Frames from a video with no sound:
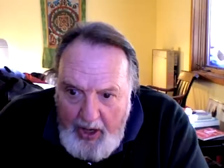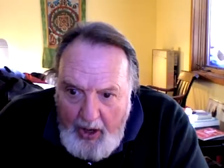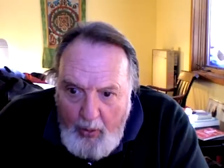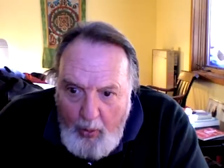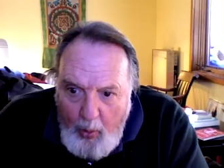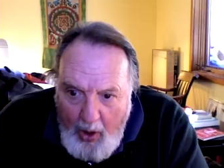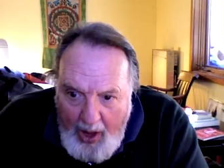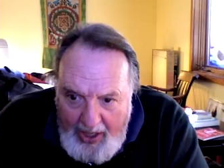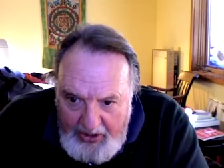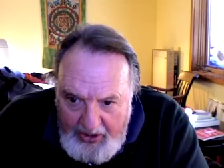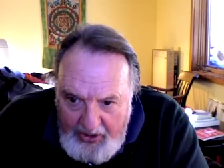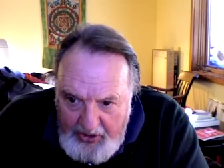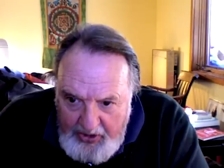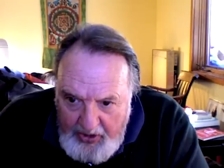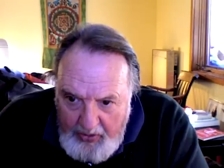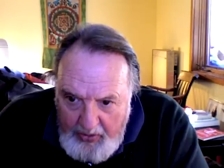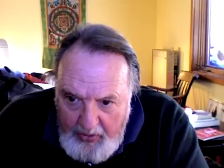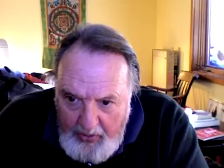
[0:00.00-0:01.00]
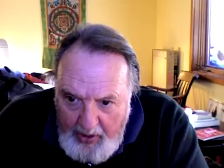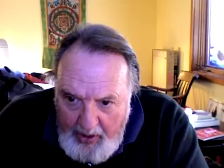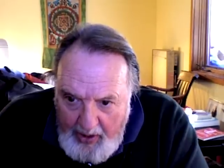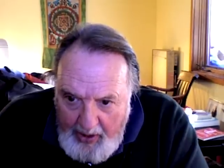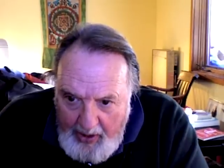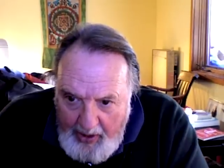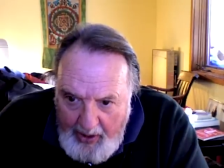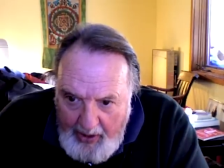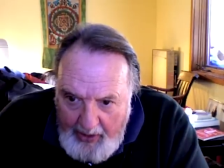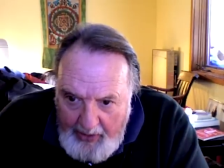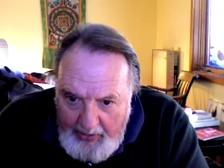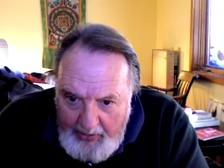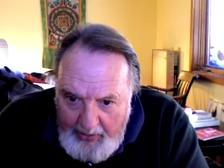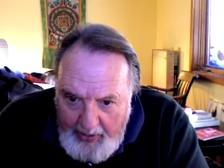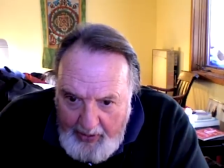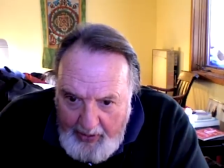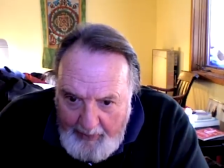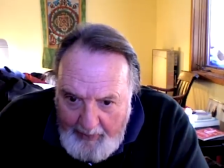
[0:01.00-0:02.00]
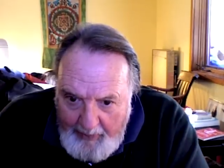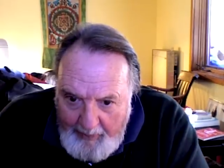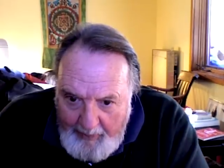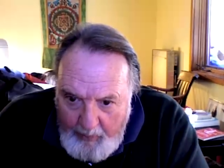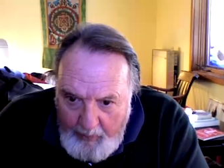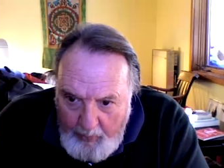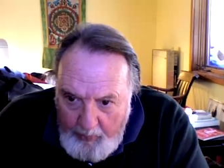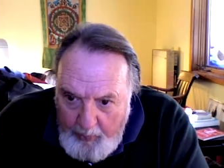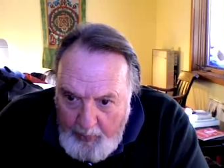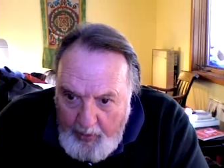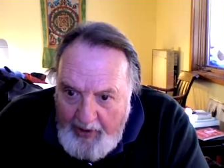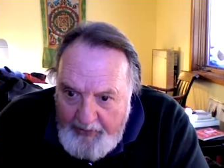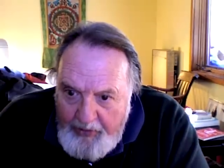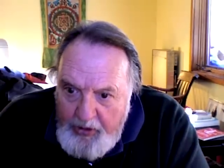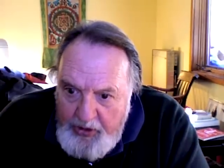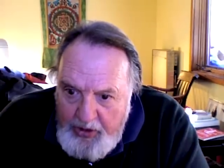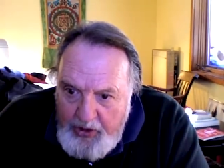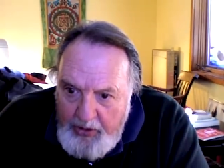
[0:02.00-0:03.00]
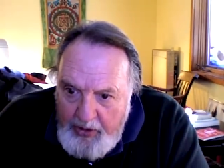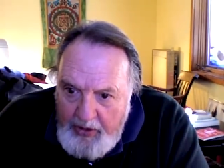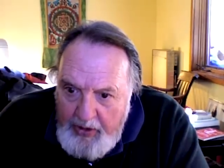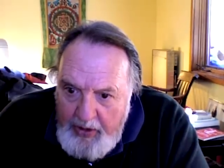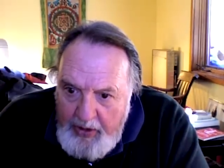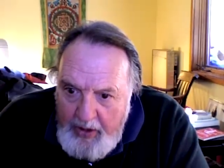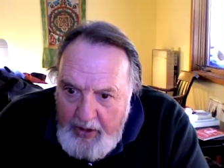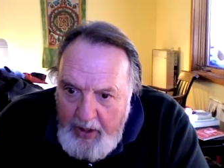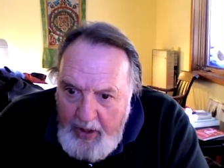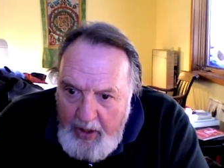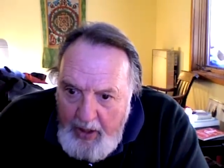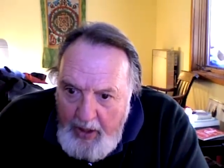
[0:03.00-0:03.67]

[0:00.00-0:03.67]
that I wanted to do, and um, when I first heard it,